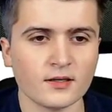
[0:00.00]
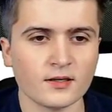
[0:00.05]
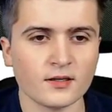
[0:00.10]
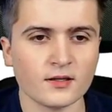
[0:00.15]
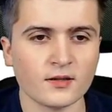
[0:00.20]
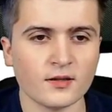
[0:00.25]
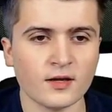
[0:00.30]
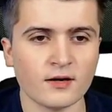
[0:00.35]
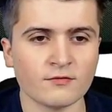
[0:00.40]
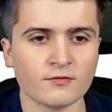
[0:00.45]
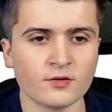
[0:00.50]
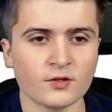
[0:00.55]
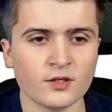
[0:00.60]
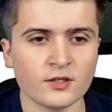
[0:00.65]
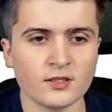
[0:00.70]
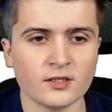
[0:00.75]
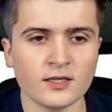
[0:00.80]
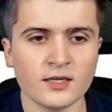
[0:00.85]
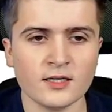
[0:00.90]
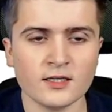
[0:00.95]
Therefore,
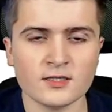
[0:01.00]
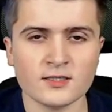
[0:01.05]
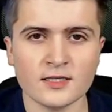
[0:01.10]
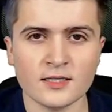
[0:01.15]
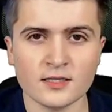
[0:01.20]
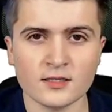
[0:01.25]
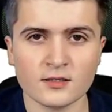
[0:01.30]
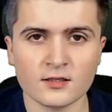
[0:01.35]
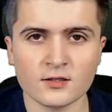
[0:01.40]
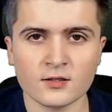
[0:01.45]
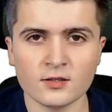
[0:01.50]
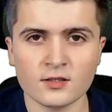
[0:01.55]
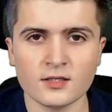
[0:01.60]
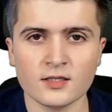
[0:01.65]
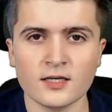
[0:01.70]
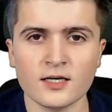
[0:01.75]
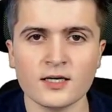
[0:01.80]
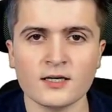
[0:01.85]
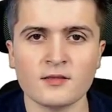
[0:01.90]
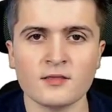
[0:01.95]
let us take a look
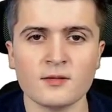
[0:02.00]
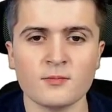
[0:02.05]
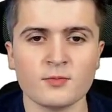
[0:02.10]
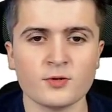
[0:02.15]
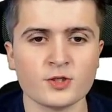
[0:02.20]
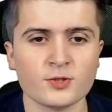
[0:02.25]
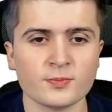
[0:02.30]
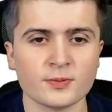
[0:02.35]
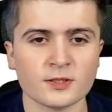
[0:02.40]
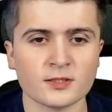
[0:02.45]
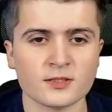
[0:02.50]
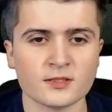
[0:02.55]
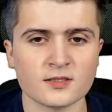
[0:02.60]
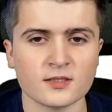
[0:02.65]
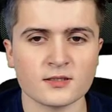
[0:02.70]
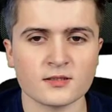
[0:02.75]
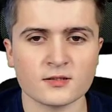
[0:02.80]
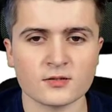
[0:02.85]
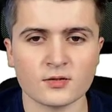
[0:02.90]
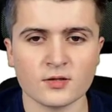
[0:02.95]
at the push button
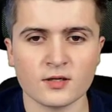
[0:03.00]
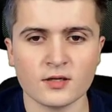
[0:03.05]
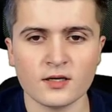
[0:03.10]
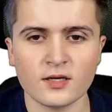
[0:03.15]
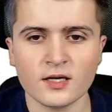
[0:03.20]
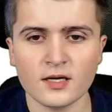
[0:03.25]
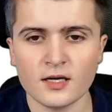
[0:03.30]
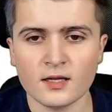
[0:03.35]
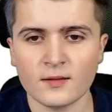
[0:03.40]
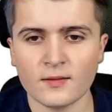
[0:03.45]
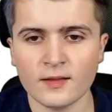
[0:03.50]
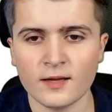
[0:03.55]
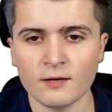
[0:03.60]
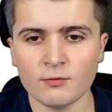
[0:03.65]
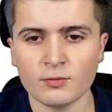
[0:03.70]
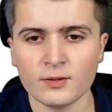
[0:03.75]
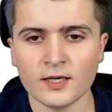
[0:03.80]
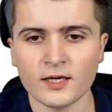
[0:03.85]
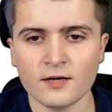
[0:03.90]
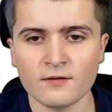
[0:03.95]
sensor. There
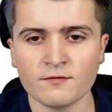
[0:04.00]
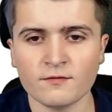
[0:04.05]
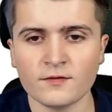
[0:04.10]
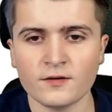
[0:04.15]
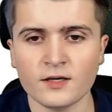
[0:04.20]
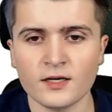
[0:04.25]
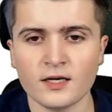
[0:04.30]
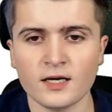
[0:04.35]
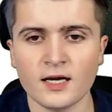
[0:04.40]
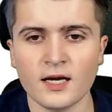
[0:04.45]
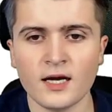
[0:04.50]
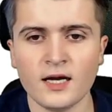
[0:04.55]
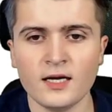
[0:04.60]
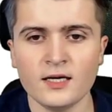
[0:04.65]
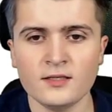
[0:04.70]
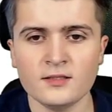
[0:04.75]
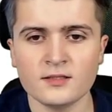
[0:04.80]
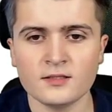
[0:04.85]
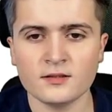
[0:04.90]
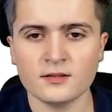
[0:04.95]
we have
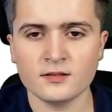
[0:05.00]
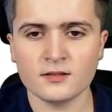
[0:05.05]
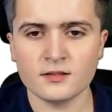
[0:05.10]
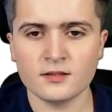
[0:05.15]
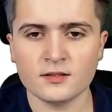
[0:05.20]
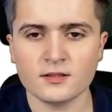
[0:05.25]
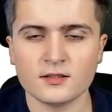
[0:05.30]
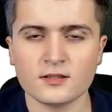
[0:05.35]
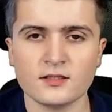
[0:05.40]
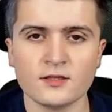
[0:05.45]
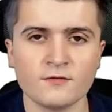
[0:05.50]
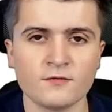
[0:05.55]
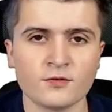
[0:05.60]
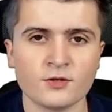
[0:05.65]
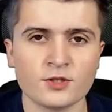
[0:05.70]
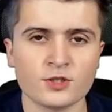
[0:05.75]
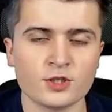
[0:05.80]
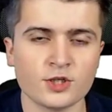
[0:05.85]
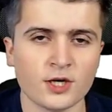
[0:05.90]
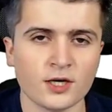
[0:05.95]
8 different
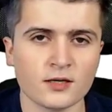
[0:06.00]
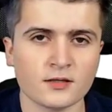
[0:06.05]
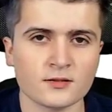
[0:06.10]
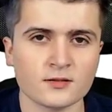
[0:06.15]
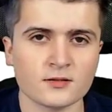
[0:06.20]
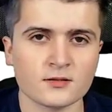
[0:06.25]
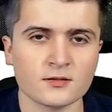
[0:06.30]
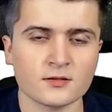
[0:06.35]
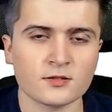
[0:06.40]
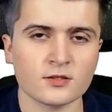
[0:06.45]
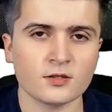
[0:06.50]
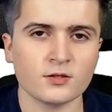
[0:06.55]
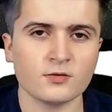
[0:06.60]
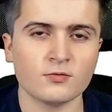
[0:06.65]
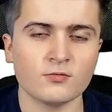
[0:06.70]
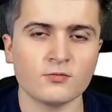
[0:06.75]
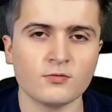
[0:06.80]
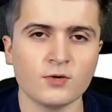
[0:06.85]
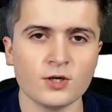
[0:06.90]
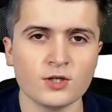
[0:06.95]
channels, so
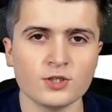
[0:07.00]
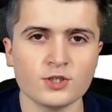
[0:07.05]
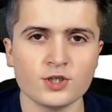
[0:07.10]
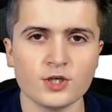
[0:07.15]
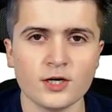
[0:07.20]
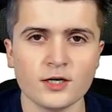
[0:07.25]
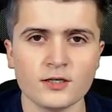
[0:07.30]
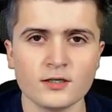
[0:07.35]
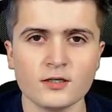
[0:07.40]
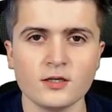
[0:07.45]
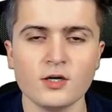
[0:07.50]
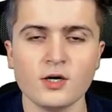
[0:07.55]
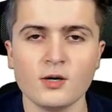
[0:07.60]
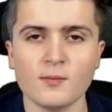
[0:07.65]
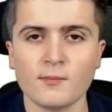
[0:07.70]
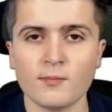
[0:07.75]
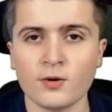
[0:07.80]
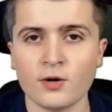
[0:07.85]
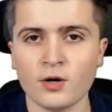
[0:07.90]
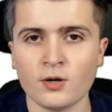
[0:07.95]
one channel
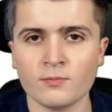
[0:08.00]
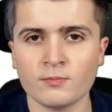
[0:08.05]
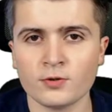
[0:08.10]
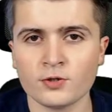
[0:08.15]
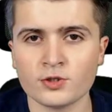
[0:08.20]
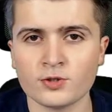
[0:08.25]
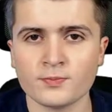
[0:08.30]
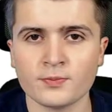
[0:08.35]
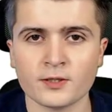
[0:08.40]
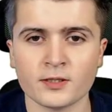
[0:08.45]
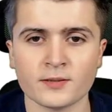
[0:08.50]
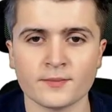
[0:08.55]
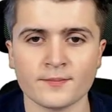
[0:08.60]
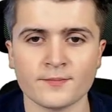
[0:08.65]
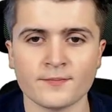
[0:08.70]
per push button.